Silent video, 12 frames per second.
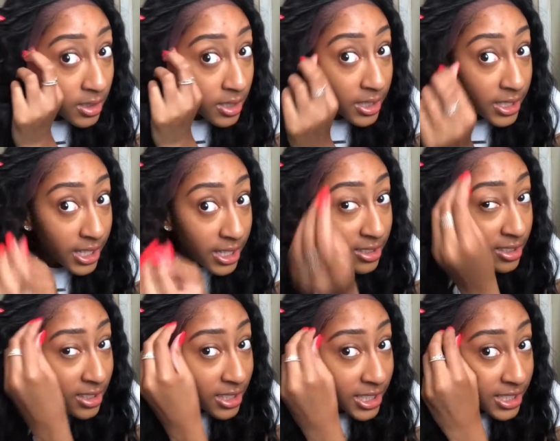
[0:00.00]
Again,
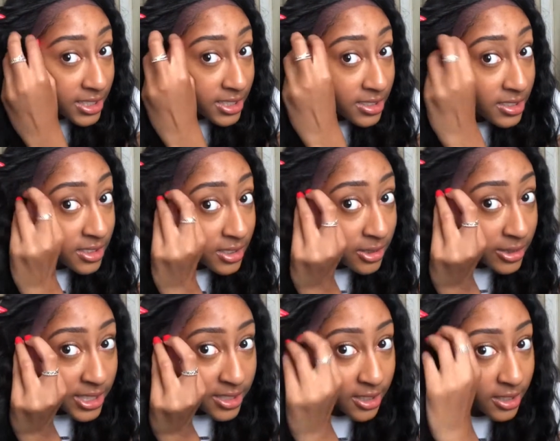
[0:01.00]
the lace,
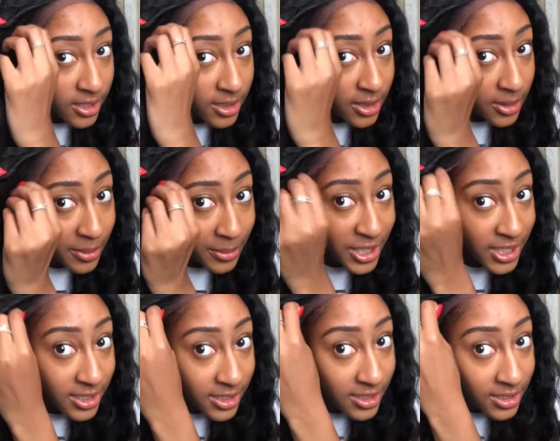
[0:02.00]
quite dark, but
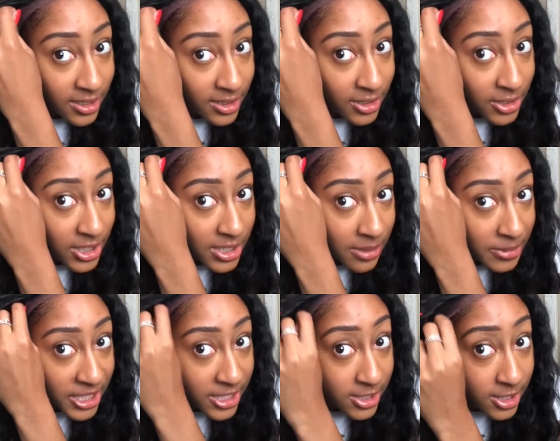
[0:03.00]
you can see my
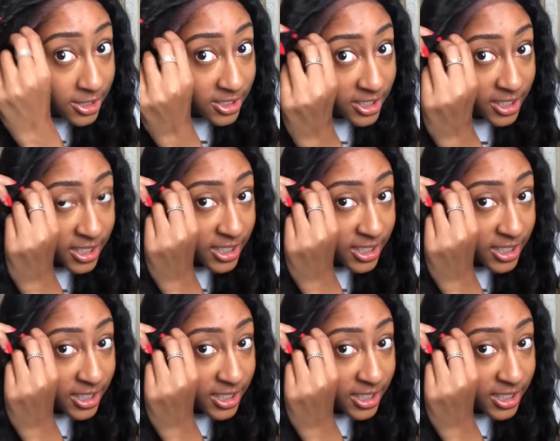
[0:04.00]
edges under there.